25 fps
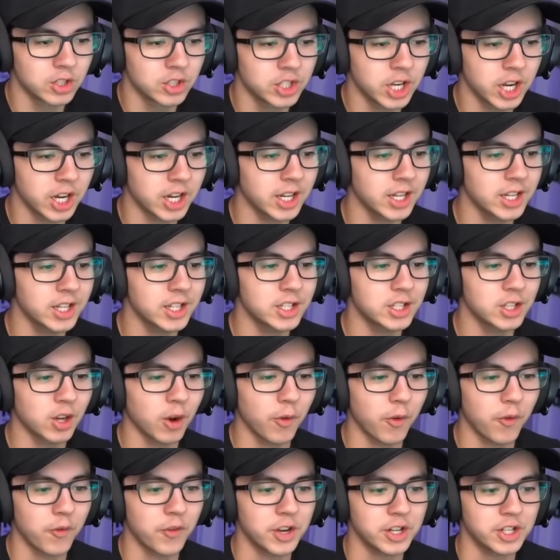Chicken and
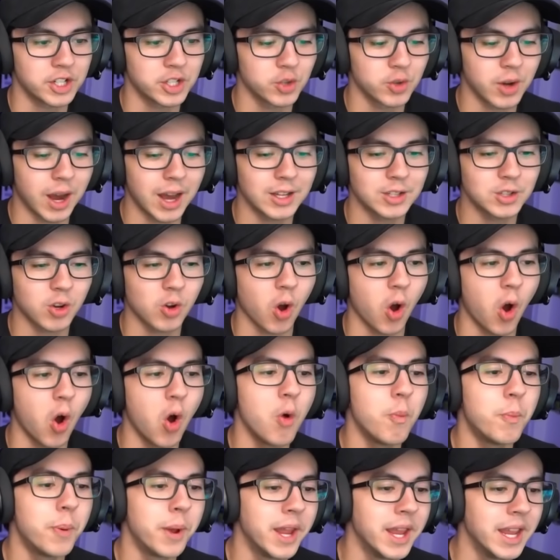silverfish. You guys are
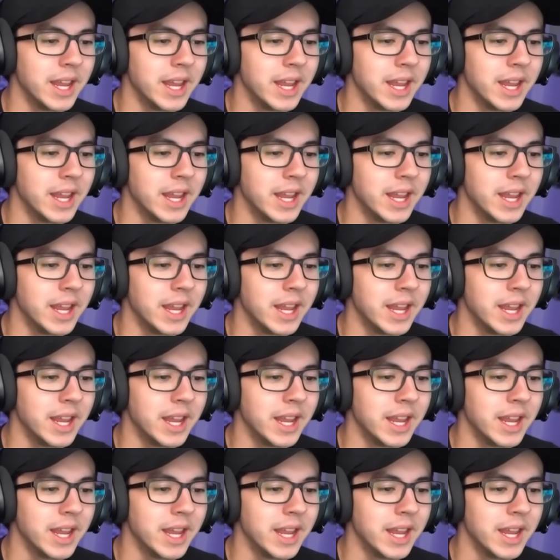OP.